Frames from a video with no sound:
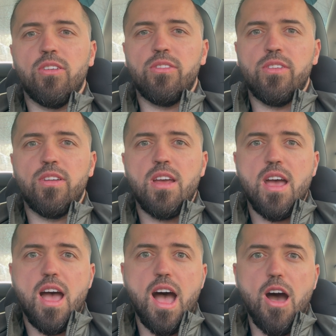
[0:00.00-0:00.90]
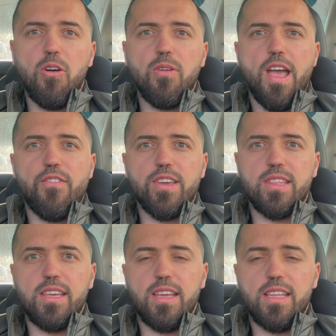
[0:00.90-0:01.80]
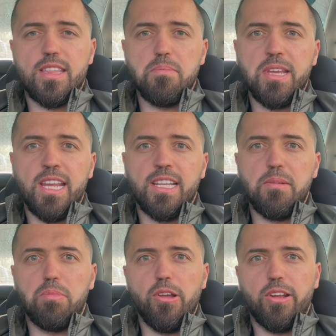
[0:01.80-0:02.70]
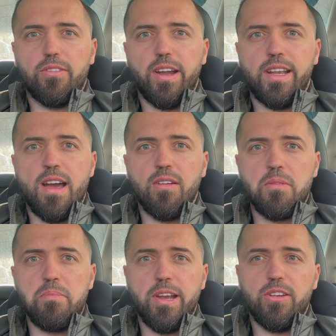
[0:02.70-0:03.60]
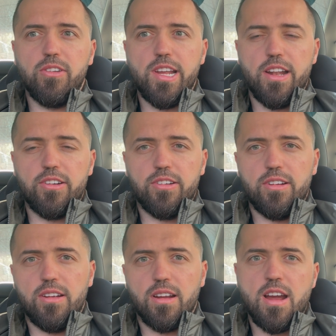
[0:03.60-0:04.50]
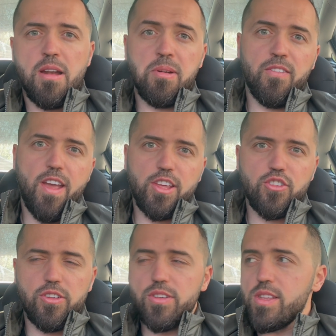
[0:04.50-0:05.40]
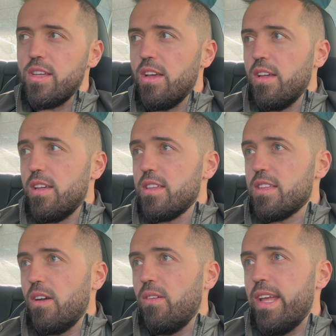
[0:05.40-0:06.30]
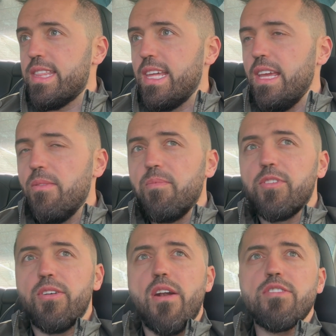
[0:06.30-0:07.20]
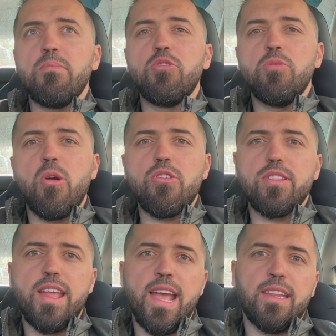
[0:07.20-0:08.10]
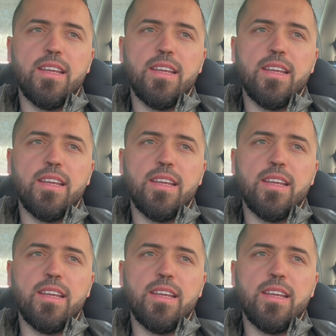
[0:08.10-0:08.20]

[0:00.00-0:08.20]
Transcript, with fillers: on how F S D is being deployed right now compared to the other uh, car manufacturers. So let's see. There are some rumors that